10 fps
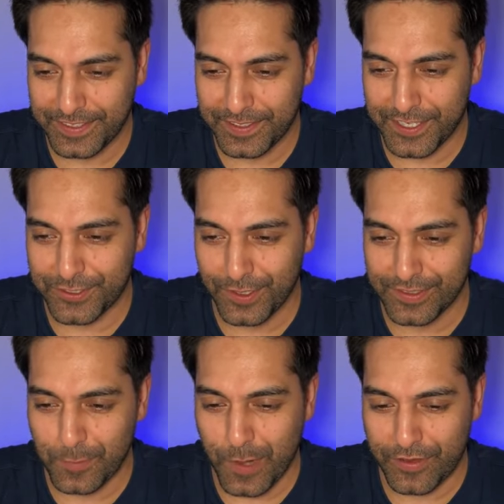The
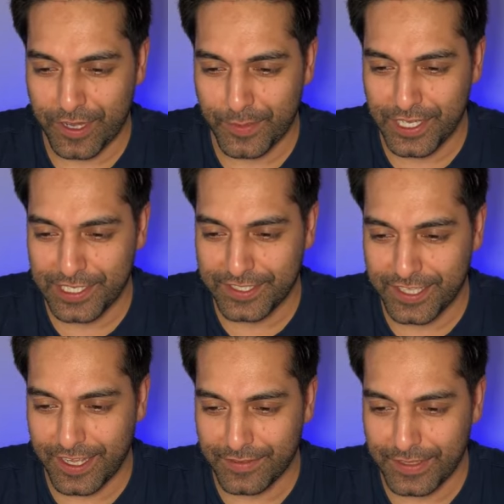trolls have woken up early
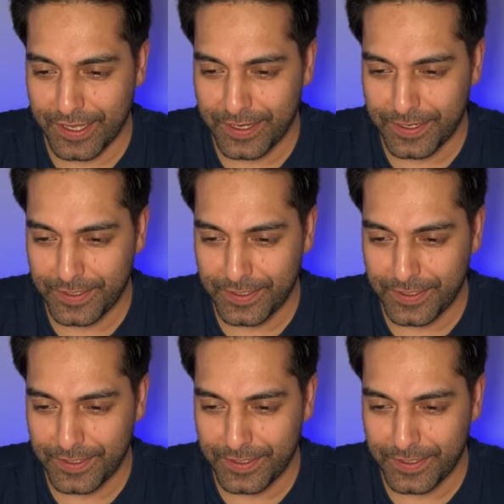today, haven't they?